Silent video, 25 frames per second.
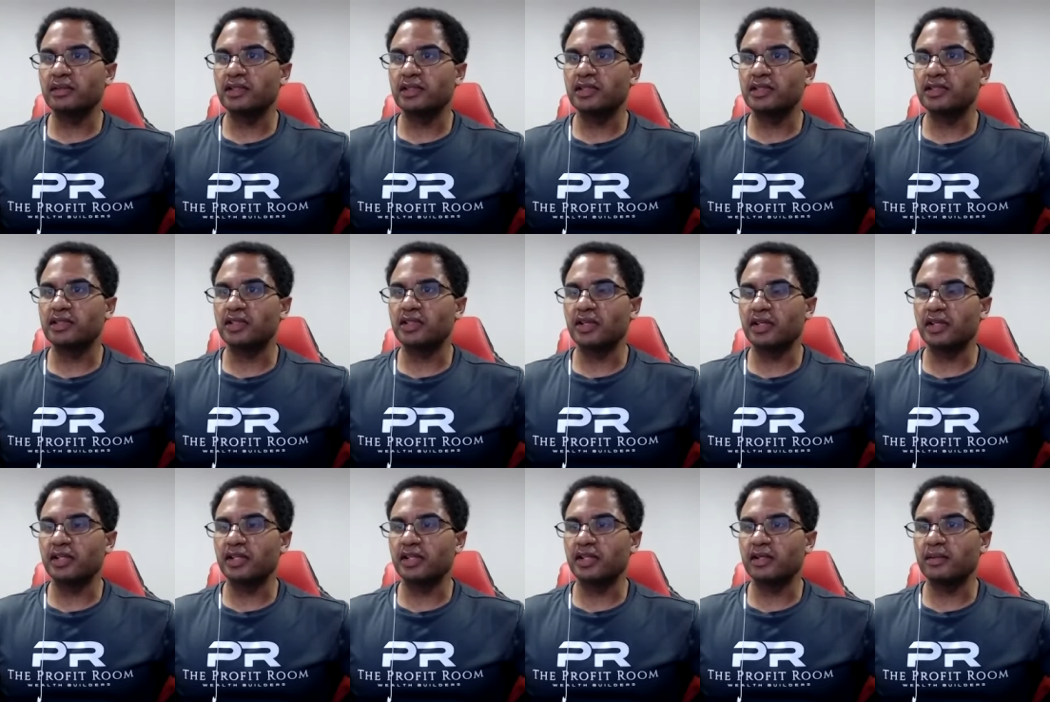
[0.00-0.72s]
We're gonna
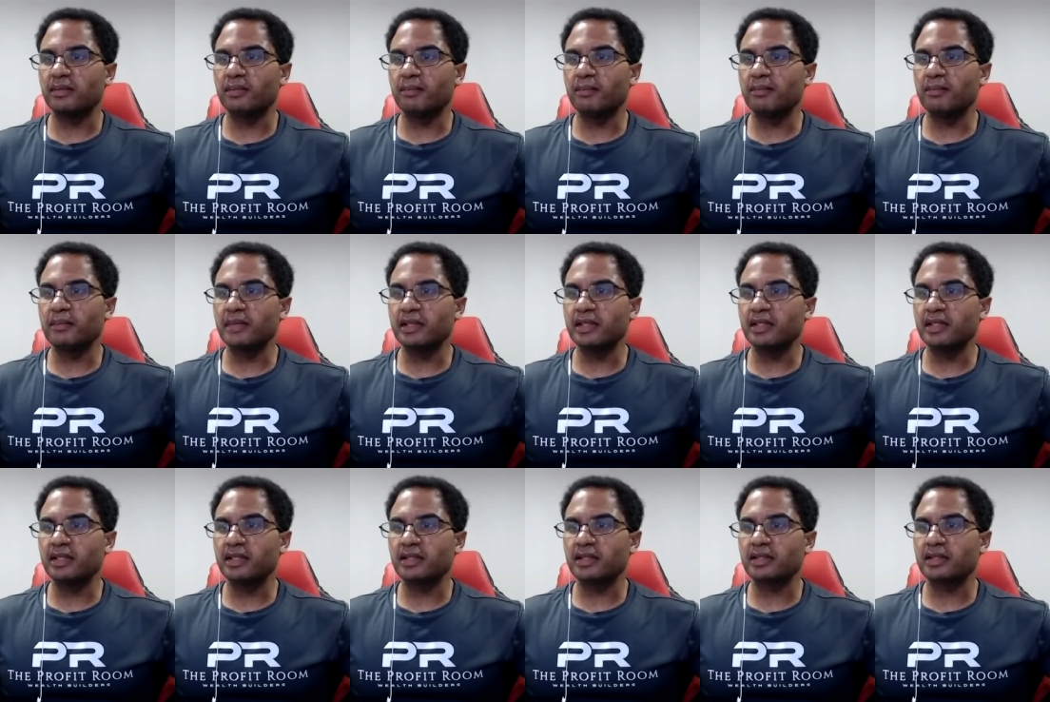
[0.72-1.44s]
start in a
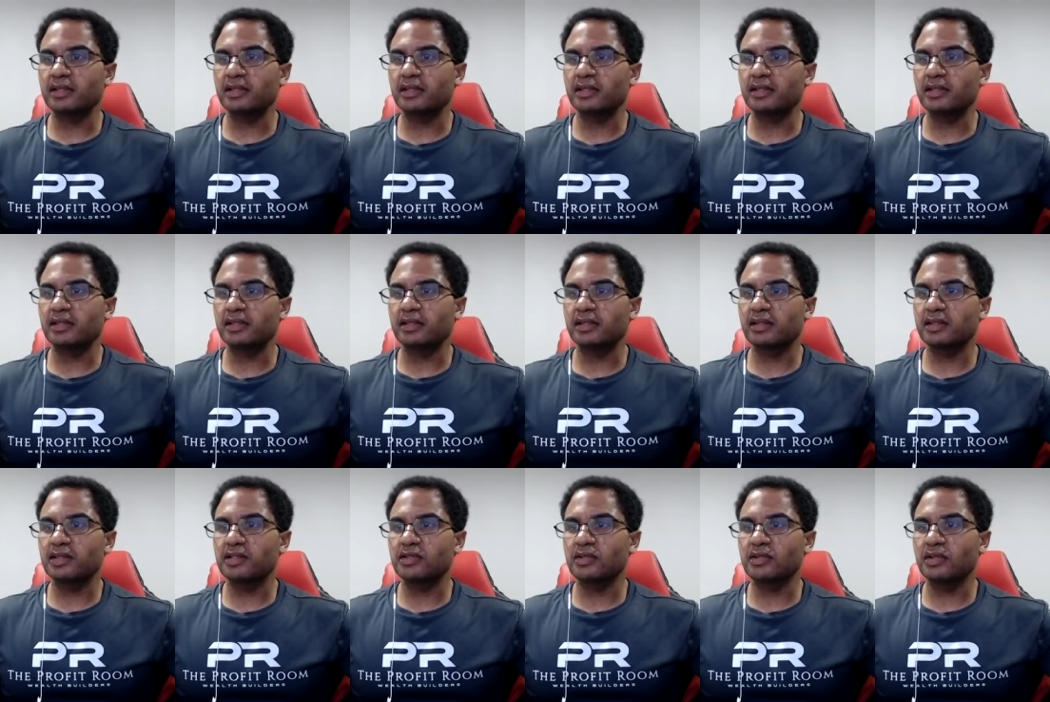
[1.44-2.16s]
minute.
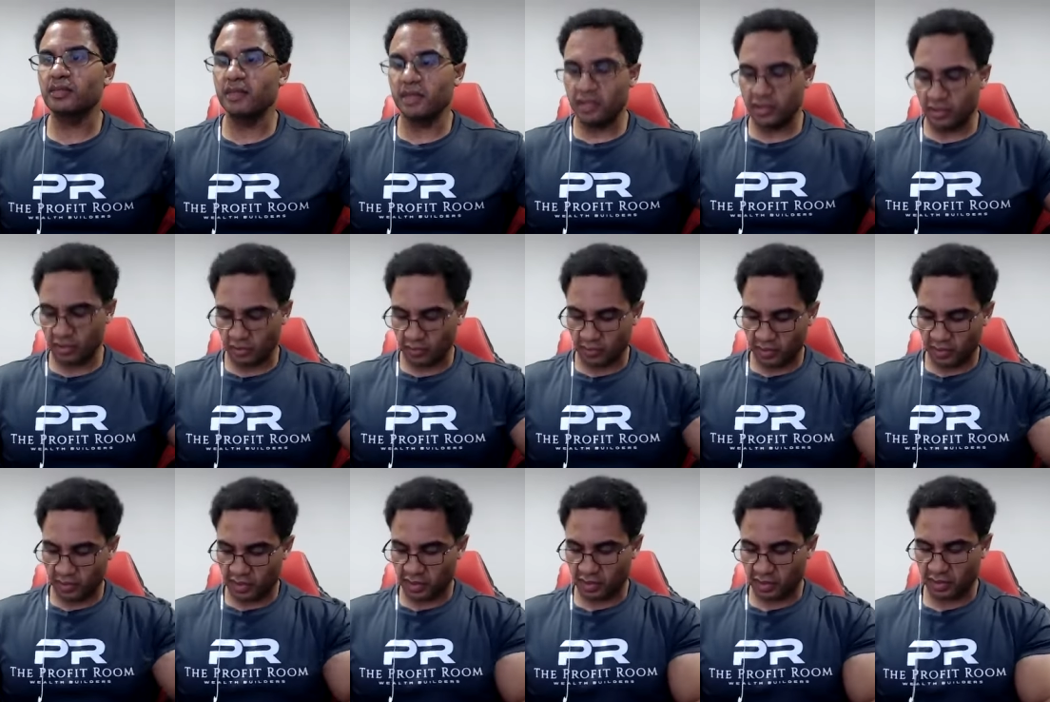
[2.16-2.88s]
Just wanna make sure we
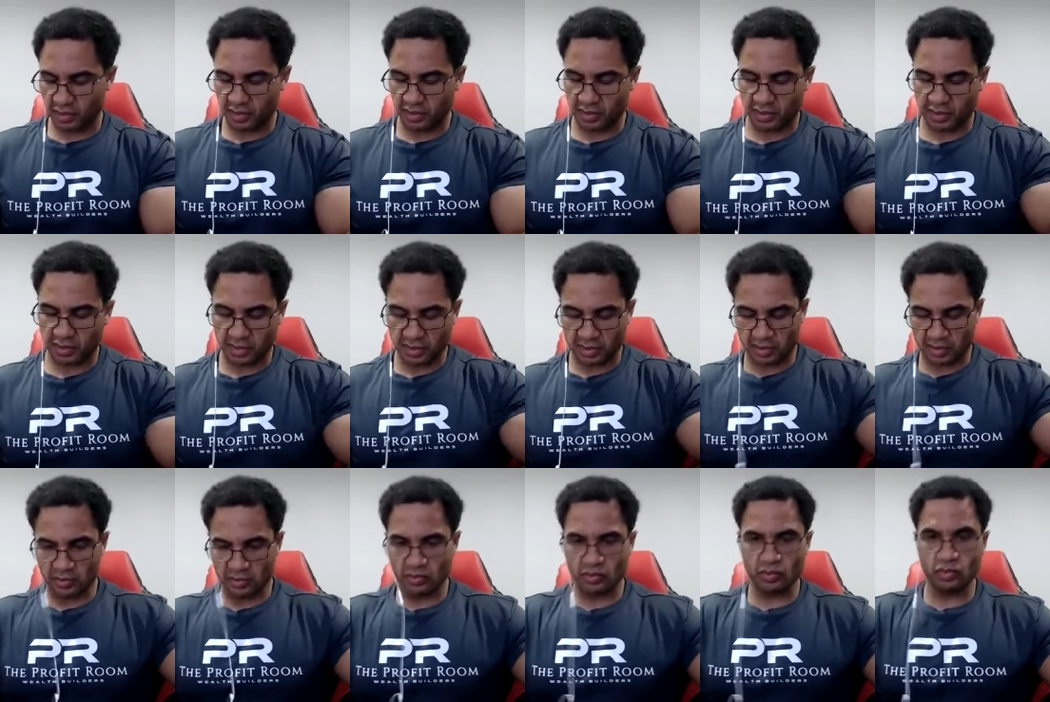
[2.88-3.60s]
share this
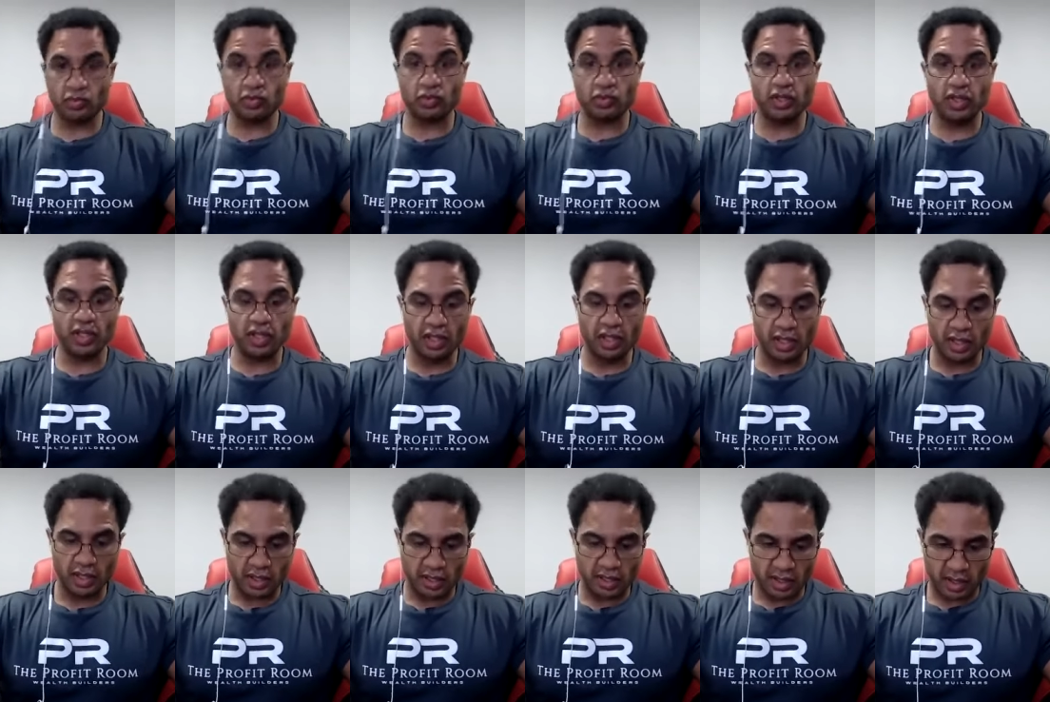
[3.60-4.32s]
into
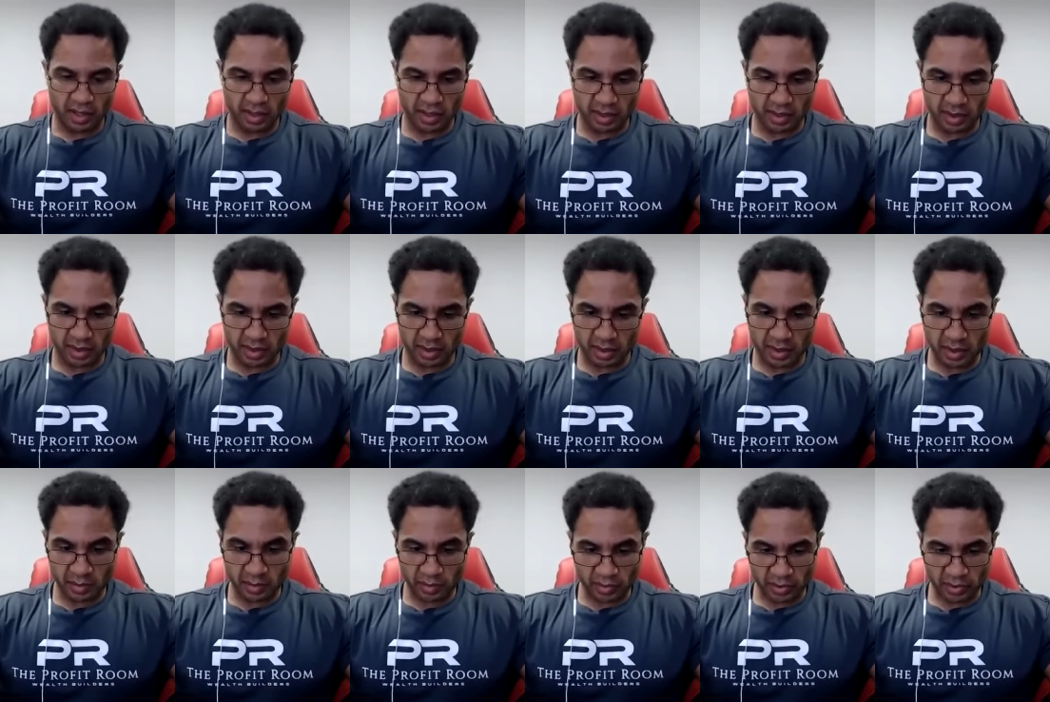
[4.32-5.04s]
a
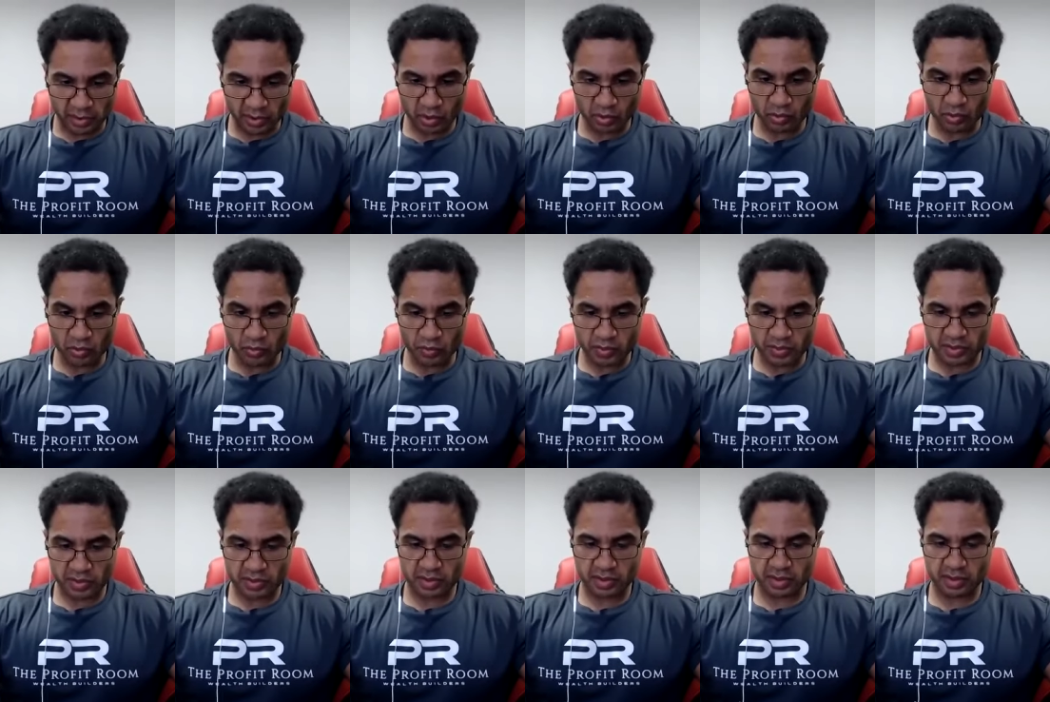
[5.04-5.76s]
couple of
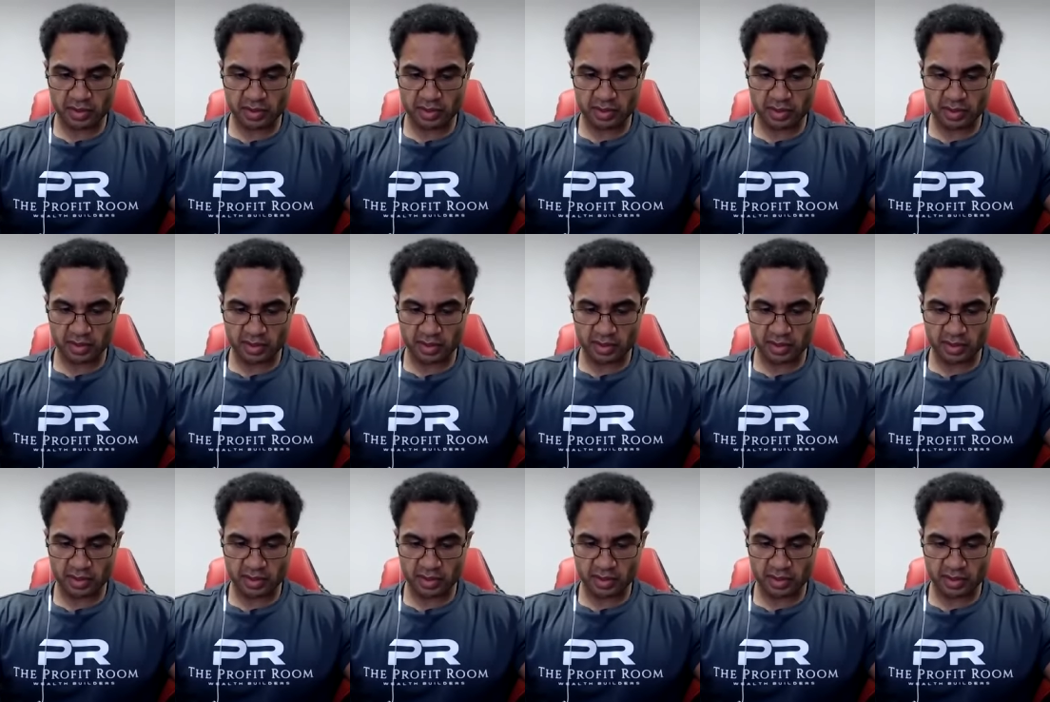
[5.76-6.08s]
groups.